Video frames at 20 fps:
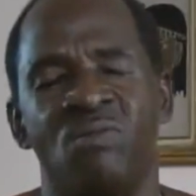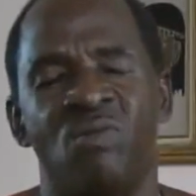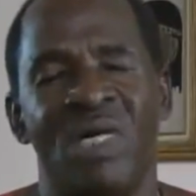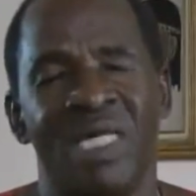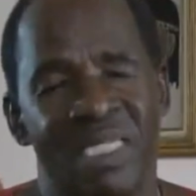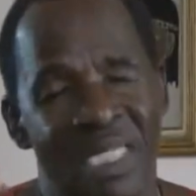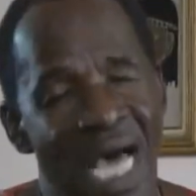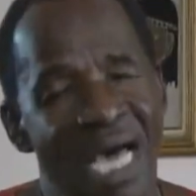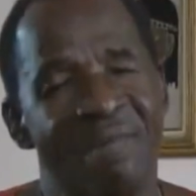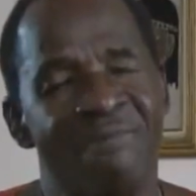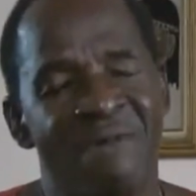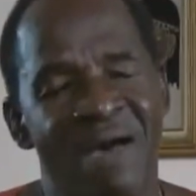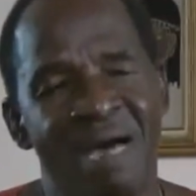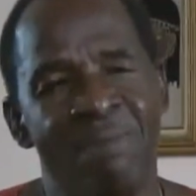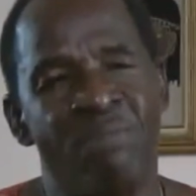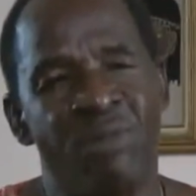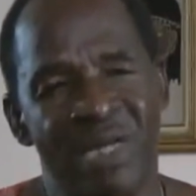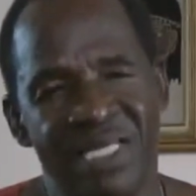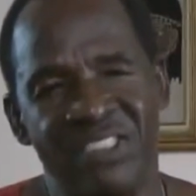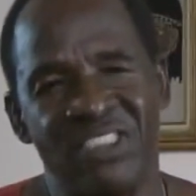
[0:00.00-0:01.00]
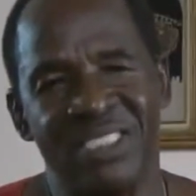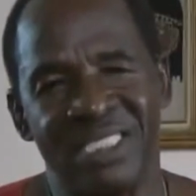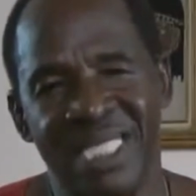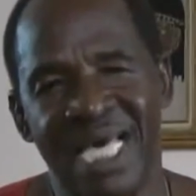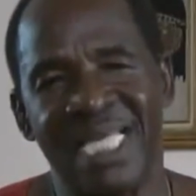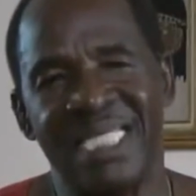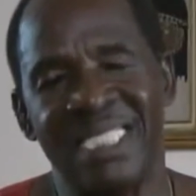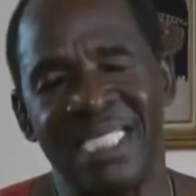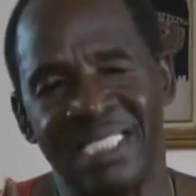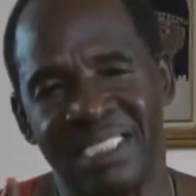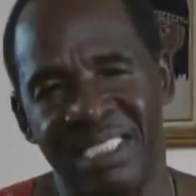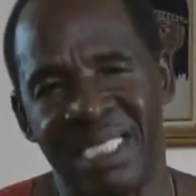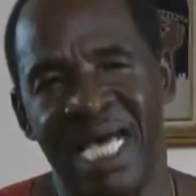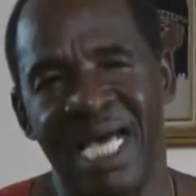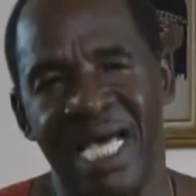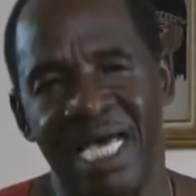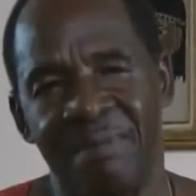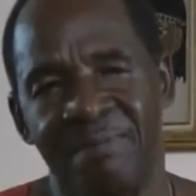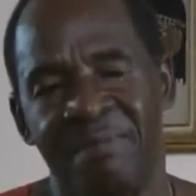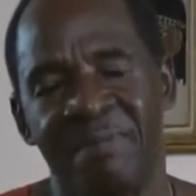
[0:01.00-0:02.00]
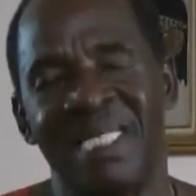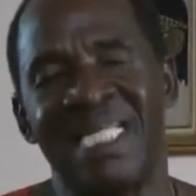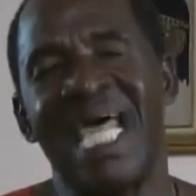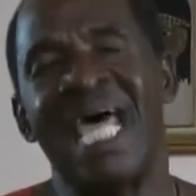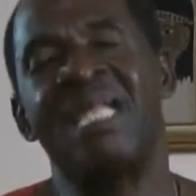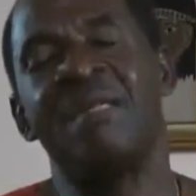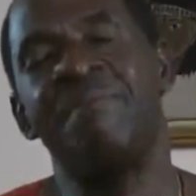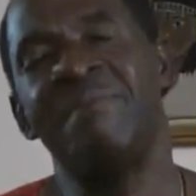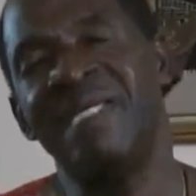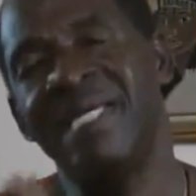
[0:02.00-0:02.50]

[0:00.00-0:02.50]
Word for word: well, not vibrations at this time, but that'll